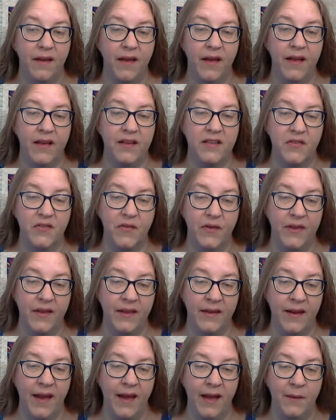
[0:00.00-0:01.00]
As for the
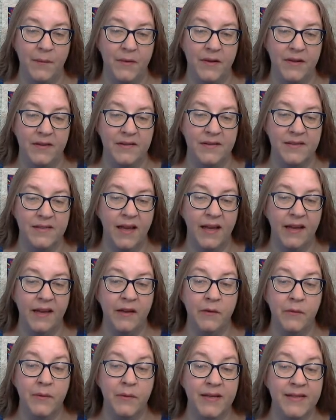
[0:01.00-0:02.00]
inhabitants, I
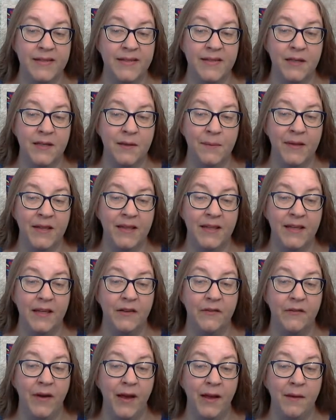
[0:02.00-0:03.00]
had reason to
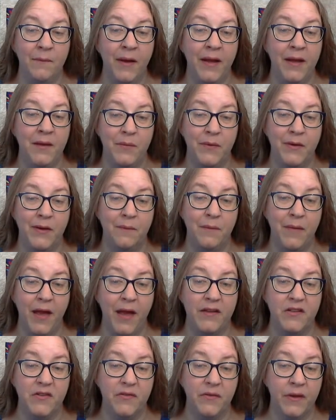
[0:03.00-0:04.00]
believe I might be a
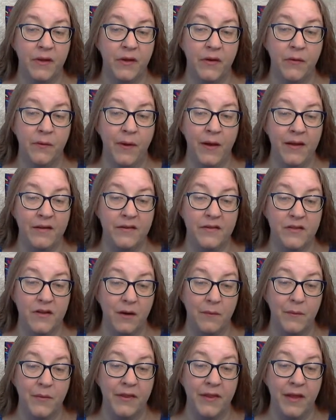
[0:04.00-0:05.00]
match for the greatest
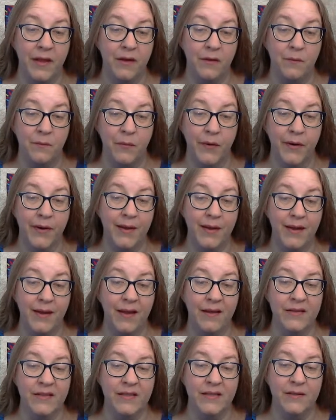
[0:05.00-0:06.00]
army they could bring
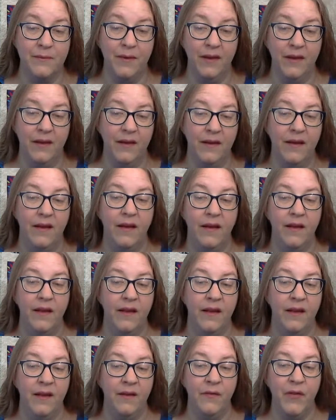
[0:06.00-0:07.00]
against me
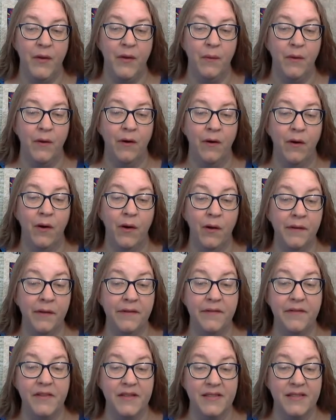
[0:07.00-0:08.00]
if they were all
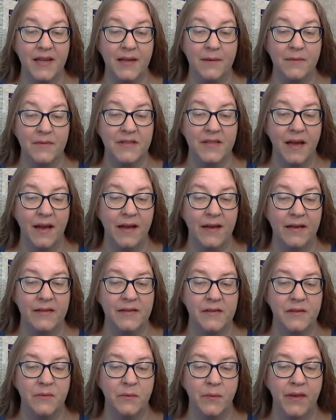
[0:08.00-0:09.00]
of the same
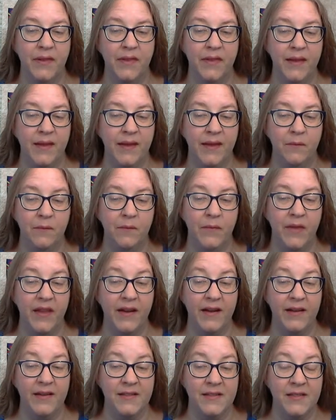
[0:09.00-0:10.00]
size with him that
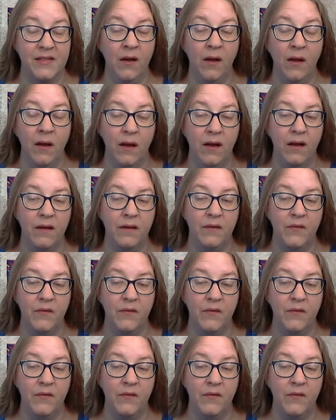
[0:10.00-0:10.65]
I saw.